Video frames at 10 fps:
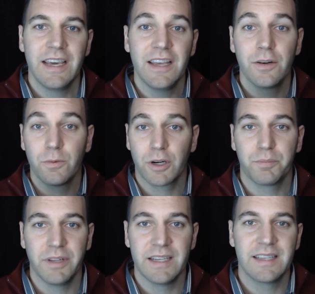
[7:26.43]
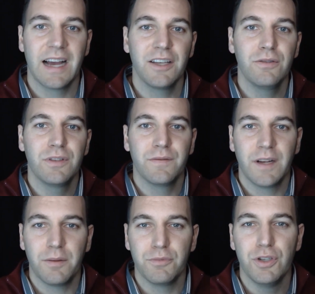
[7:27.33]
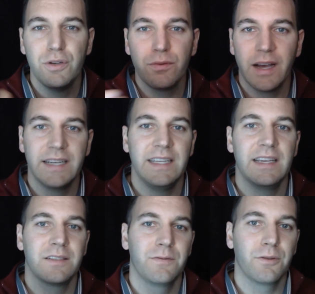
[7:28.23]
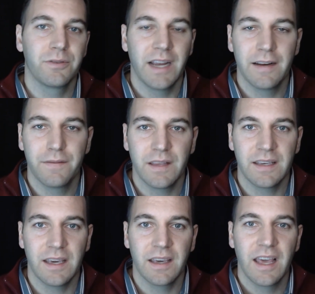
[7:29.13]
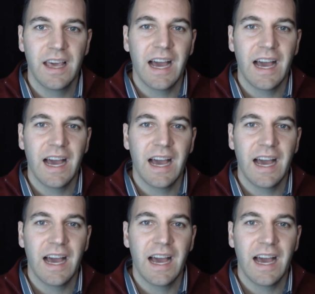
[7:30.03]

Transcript: in a workplace? How do you develop new ideas through creative thinking?